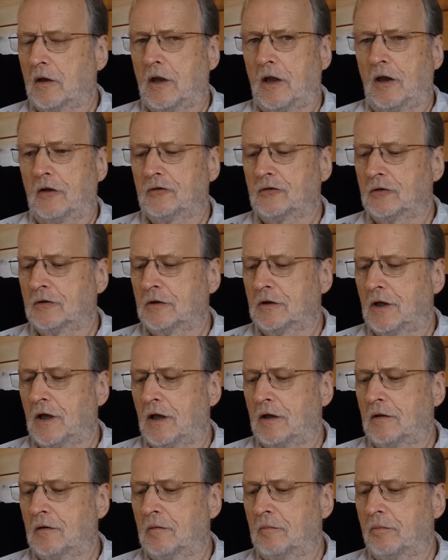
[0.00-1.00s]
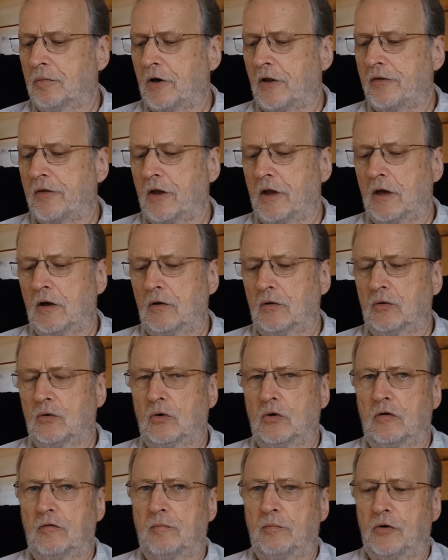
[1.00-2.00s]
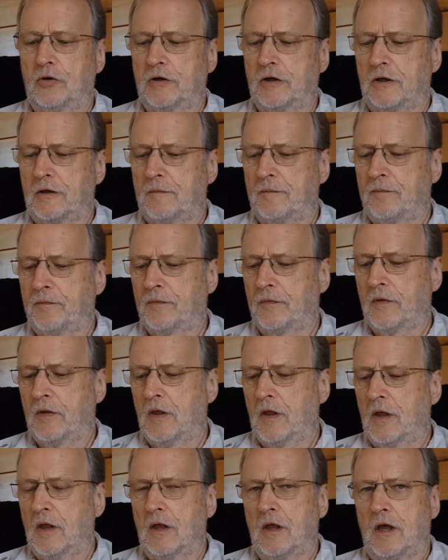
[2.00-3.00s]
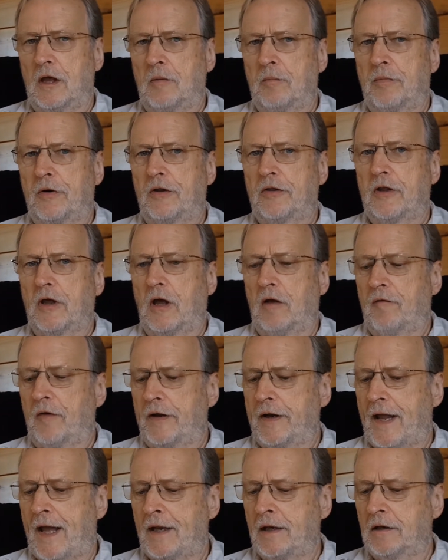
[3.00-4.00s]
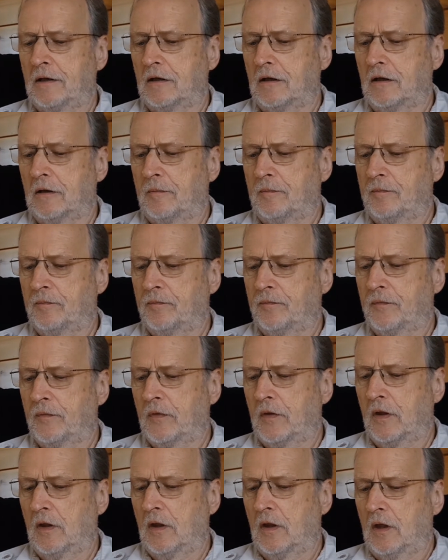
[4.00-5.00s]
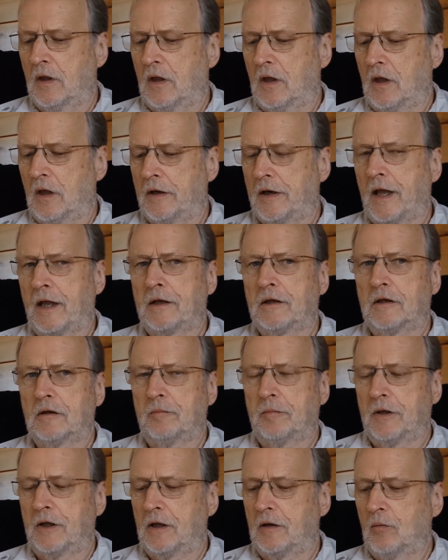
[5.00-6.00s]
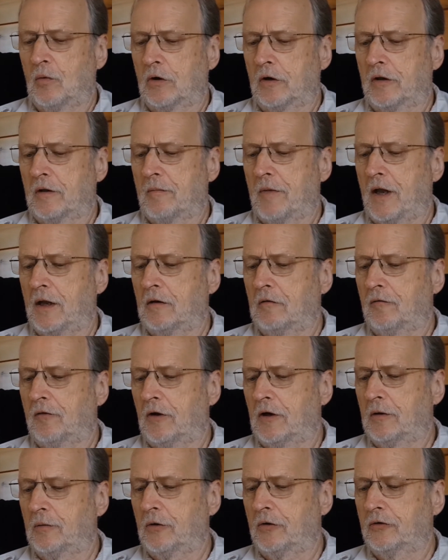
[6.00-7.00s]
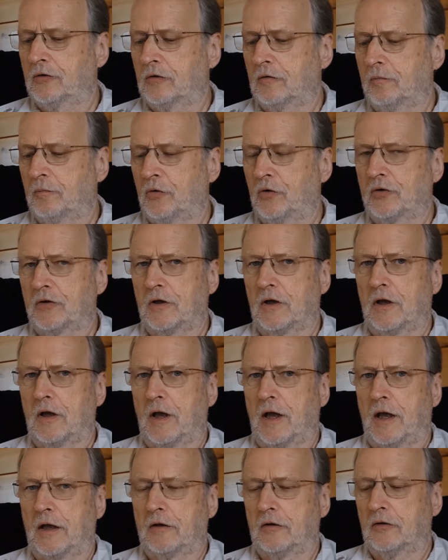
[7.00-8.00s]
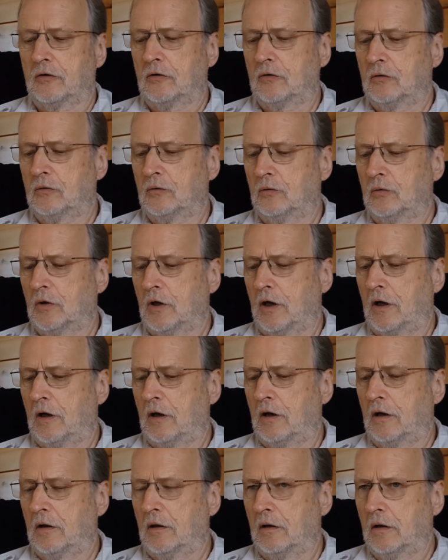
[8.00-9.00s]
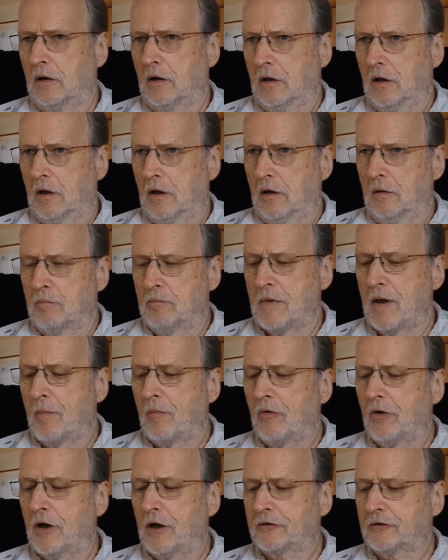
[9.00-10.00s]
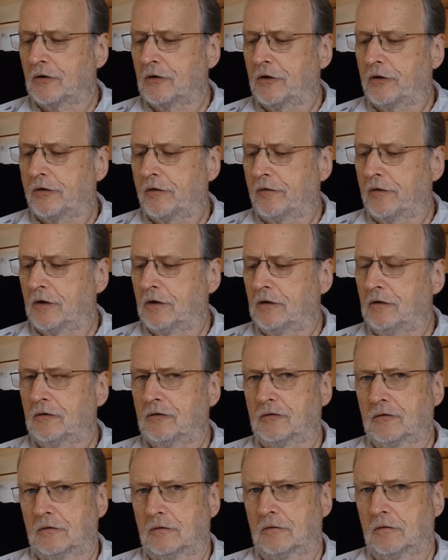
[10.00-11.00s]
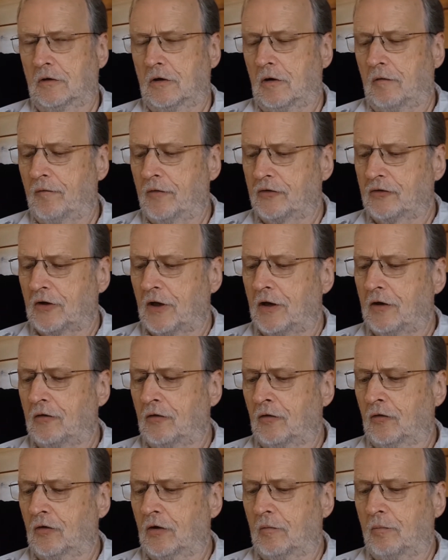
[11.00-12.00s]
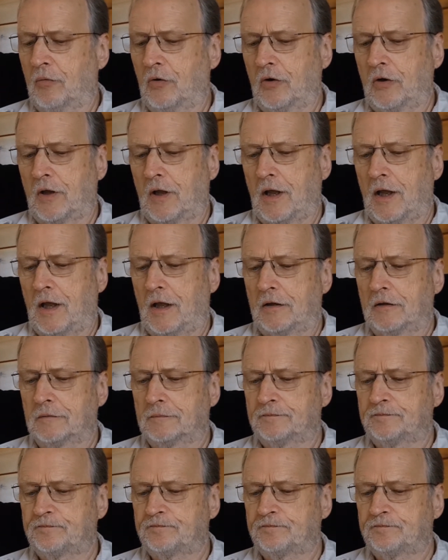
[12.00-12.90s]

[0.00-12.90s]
cousin and brother-in-law of Buddha, and brother of Ananda, Ananda being one of the main followers of Buddha and who memorized a lot of these conversations that Buddha had.